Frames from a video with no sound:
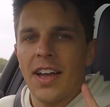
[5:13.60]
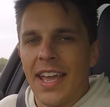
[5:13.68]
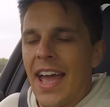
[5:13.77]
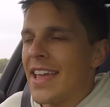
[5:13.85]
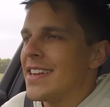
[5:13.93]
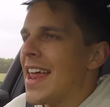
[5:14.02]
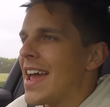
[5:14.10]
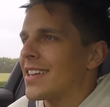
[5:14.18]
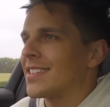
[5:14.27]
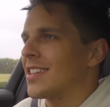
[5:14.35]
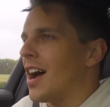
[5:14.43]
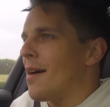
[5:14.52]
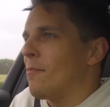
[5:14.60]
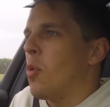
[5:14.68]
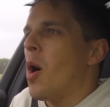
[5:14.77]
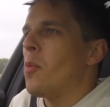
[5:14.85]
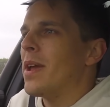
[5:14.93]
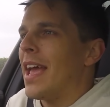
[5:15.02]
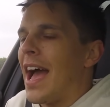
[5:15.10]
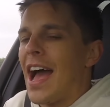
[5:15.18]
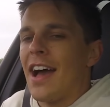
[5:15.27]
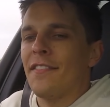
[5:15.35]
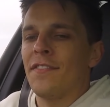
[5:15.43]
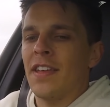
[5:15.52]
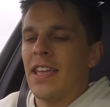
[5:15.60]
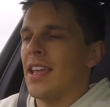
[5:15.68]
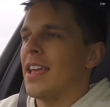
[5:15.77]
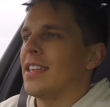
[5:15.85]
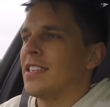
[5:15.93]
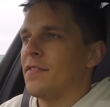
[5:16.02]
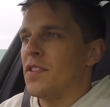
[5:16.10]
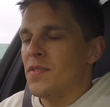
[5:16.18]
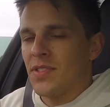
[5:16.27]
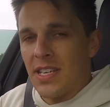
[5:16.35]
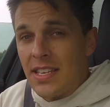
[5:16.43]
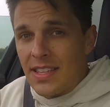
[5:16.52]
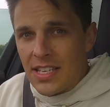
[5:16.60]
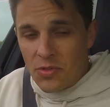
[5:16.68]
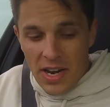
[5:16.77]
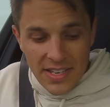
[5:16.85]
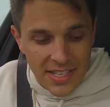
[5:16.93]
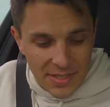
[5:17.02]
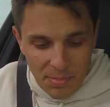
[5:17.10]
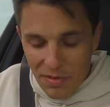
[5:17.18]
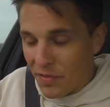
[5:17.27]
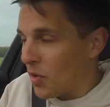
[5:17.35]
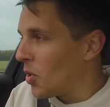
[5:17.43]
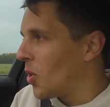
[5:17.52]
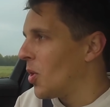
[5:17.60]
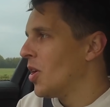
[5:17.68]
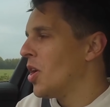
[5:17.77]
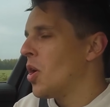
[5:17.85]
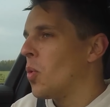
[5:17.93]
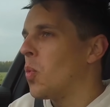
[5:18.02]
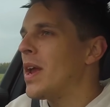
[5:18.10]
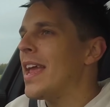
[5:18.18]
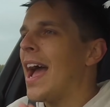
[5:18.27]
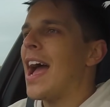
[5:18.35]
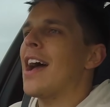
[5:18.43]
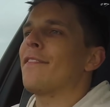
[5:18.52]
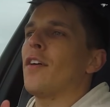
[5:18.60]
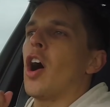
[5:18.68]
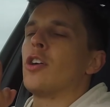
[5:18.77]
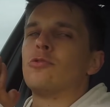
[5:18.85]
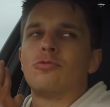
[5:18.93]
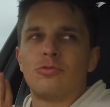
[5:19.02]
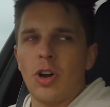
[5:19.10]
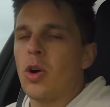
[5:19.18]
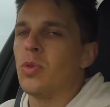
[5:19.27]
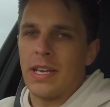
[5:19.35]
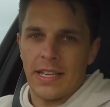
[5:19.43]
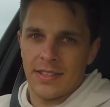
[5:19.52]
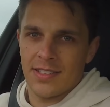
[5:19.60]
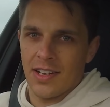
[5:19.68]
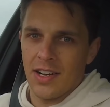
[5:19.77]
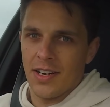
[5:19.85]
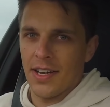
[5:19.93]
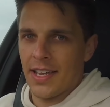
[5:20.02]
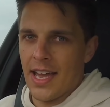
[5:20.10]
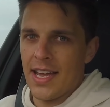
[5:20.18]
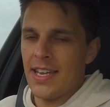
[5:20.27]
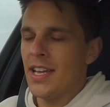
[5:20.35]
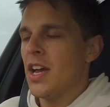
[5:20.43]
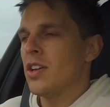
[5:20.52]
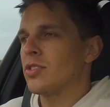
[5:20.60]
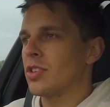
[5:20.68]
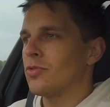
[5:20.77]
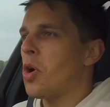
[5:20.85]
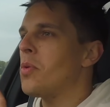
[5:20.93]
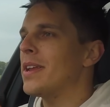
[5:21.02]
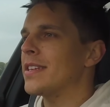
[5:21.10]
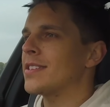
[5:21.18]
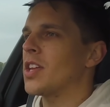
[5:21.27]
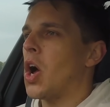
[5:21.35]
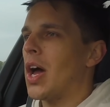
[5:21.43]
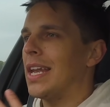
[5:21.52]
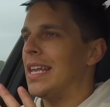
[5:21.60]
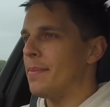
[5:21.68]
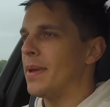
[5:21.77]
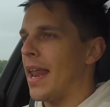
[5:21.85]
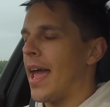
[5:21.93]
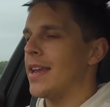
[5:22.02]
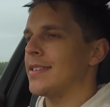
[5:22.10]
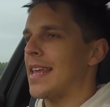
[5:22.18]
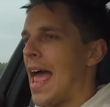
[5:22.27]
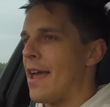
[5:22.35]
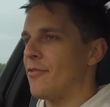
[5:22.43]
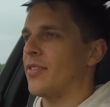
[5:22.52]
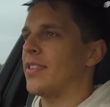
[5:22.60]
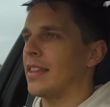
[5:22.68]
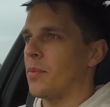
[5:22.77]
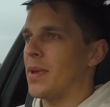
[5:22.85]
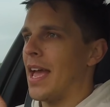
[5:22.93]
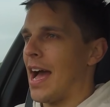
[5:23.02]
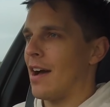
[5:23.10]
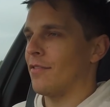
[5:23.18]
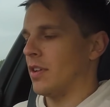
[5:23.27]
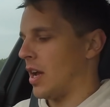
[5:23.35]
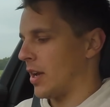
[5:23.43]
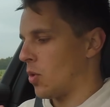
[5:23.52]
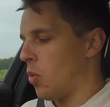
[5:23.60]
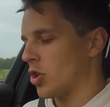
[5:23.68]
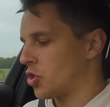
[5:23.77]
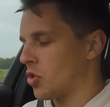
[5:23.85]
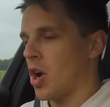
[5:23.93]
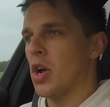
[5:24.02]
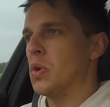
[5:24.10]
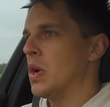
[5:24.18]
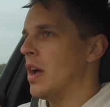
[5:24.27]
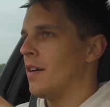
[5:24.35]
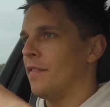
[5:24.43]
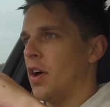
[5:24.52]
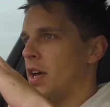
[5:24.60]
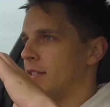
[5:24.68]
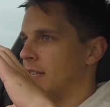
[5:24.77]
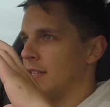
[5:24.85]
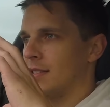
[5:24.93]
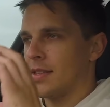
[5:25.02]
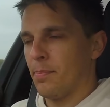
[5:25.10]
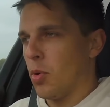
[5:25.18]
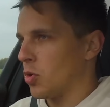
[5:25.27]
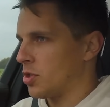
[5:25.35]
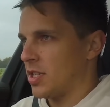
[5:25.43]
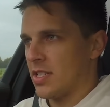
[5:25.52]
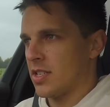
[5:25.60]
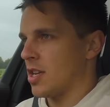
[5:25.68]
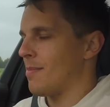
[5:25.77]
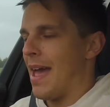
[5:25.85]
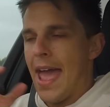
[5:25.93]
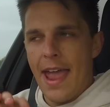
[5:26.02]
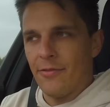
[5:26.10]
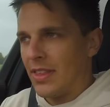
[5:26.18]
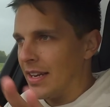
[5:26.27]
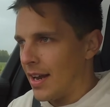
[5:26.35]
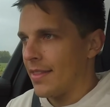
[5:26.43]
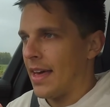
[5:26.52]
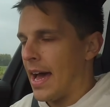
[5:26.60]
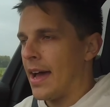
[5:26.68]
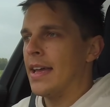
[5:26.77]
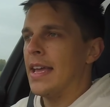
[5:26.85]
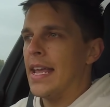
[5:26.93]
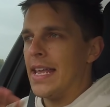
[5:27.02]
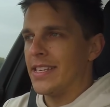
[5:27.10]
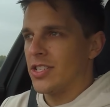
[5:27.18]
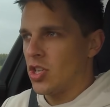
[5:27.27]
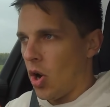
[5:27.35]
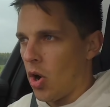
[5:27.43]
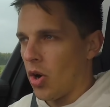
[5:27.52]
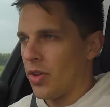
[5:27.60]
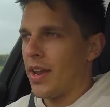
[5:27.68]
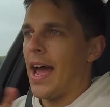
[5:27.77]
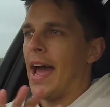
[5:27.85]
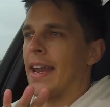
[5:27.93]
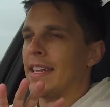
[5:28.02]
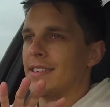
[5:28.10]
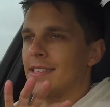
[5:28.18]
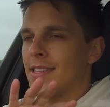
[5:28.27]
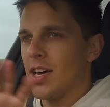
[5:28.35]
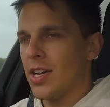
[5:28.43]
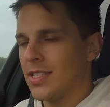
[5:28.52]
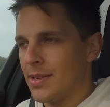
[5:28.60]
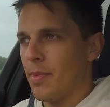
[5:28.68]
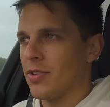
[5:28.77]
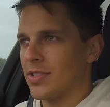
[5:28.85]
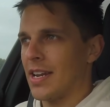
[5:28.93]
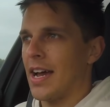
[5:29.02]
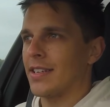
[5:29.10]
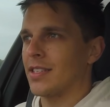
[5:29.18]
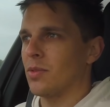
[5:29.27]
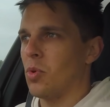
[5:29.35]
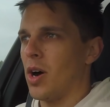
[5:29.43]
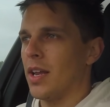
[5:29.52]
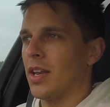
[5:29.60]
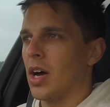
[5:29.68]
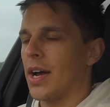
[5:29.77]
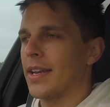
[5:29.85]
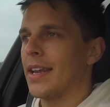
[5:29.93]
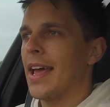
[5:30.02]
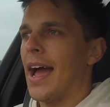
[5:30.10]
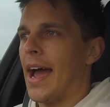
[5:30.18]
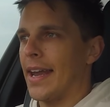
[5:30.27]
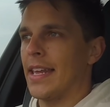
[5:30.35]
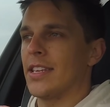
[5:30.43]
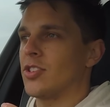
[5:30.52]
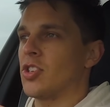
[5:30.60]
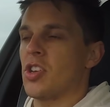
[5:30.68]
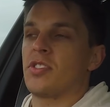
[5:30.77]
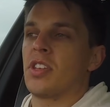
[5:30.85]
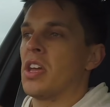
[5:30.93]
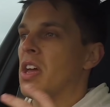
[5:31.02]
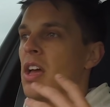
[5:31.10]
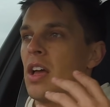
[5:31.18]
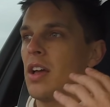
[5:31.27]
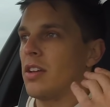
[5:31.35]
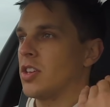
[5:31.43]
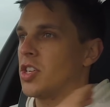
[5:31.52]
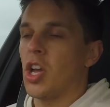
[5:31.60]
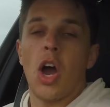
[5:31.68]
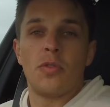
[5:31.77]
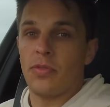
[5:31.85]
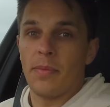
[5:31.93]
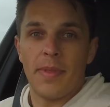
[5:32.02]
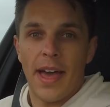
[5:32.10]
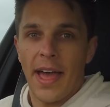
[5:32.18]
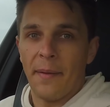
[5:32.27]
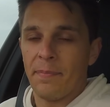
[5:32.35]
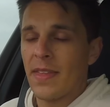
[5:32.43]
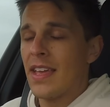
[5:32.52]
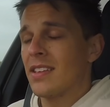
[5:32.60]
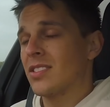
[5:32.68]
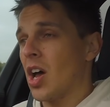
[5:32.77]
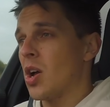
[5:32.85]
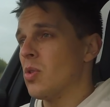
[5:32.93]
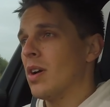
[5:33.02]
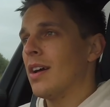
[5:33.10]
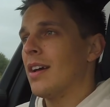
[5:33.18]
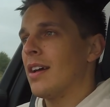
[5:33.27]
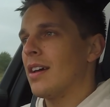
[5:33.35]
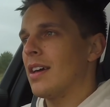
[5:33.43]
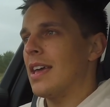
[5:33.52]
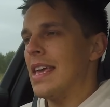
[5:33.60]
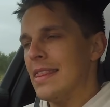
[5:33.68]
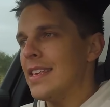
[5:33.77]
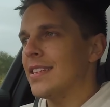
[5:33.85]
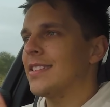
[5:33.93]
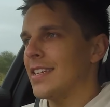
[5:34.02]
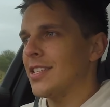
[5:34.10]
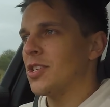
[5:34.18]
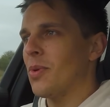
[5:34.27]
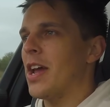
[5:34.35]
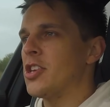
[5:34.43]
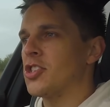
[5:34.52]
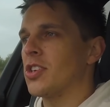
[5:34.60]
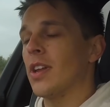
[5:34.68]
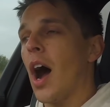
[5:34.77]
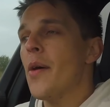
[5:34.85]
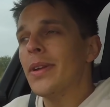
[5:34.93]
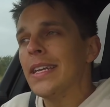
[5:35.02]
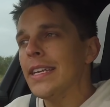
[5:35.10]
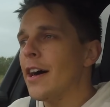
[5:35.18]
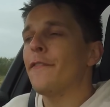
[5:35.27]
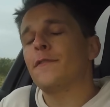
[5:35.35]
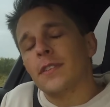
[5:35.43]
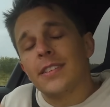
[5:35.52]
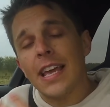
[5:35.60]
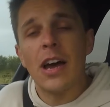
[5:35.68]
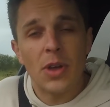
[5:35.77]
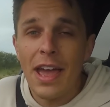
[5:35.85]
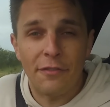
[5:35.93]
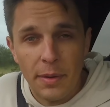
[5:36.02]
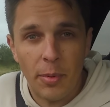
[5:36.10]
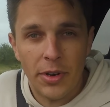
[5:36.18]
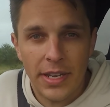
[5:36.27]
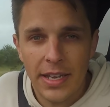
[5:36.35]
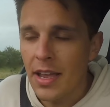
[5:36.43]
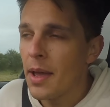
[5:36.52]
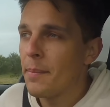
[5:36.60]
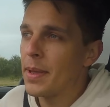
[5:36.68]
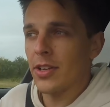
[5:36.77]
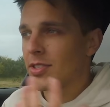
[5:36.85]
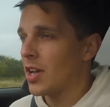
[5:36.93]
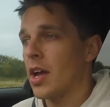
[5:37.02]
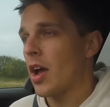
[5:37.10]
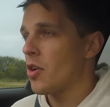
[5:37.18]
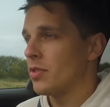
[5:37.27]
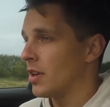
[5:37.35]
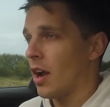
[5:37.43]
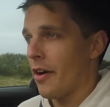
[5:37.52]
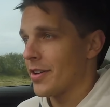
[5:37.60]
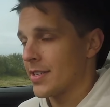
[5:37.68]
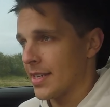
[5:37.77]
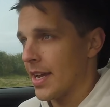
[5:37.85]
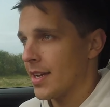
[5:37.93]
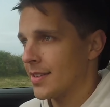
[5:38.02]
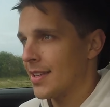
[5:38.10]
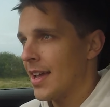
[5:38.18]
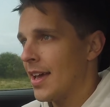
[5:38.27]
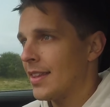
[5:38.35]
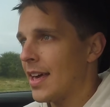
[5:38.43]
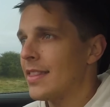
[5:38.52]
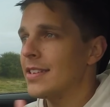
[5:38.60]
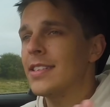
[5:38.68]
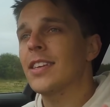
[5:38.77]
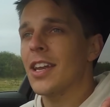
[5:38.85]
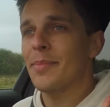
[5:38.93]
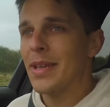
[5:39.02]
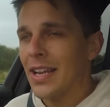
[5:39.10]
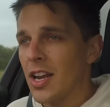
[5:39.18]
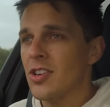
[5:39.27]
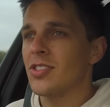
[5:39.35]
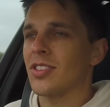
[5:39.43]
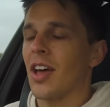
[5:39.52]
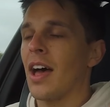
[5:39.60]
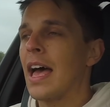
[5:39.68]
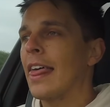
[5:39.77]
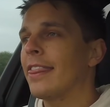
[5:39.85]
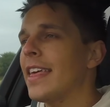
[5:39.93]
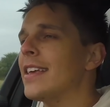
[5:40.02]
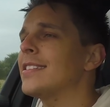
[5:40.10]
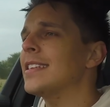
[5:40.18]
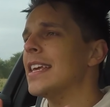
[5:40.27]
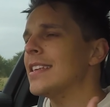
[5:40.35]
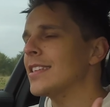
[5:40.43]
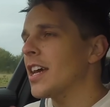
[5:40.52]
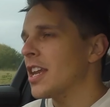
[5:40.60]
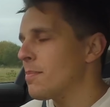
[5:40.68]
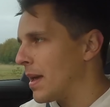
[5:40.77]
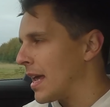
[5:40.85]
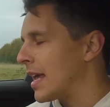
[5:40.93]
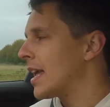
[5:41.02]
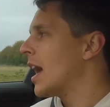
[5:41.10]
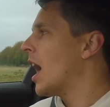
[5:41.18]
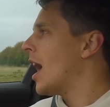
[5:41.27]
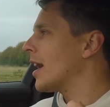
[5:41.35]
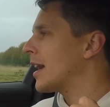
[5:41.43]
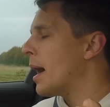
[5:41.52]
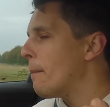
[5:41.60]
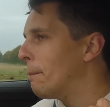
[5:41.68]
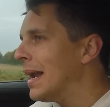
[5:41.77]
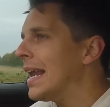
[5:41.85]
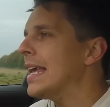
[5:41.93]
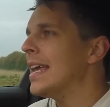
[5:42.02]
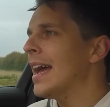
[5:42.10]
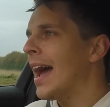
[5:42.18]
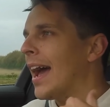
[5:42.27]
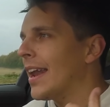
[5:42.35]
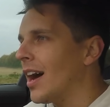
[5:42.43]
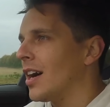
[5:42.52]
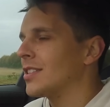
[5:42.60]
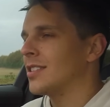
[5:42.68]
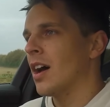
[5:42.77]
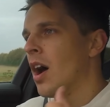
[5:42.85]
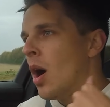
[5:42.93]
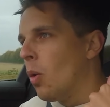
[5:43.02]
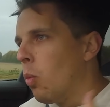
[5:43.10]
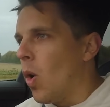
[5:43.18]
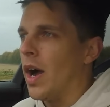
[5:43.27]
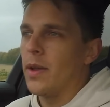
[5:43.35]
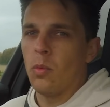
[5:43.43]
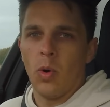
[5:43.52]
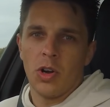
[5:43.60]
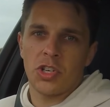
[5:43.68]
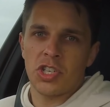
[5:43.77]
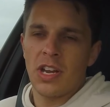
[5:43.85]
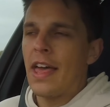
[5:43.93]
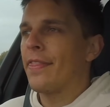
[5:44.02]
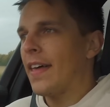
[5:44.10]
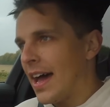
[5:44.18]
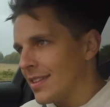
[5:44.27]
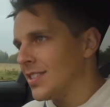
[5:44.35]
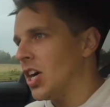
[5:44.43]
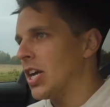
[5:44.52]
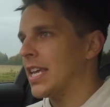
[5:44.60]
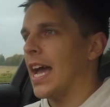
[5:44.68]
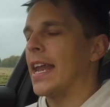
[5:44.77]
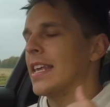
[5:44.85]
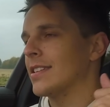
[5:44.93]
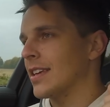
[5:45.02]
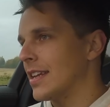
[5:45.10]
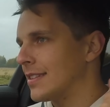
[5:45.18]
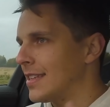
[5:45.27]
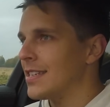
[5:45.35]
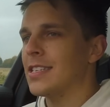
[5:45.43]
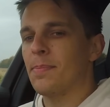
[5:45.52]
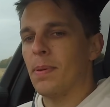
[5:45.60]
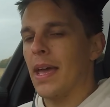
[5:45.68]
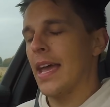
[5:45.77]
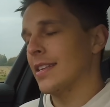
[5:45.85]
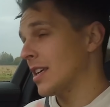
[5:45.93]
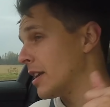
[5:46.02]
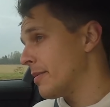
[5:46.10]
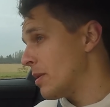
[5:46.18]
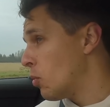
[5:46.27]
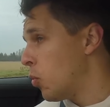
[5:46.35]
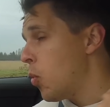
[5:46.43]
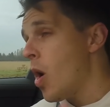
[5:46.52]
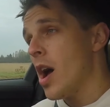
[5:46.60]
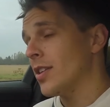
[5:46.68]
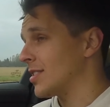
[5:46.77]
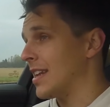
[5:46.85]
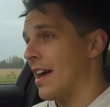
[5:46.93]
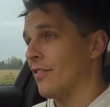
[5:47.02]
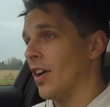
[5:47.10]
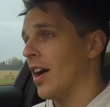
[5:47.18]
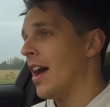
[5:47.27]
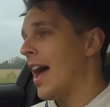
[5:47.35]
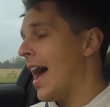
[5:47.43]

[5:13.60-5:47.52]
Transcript: Okay, next up, what we have is, if you've seen these races before, we have a rolling start, okay? So the rolling start eliminates everything that we have, like Quattro versus the Porsche system, everything like that is gone, and it's 30 miles an hour to the white line, and it is just go from there. So in this situation, I would love to tell everybody, because I own an RS6, that this is going to be closer. This is going to be a complete and utter whitewash. That Taycan is going to disappear. It's going to be worse than ever.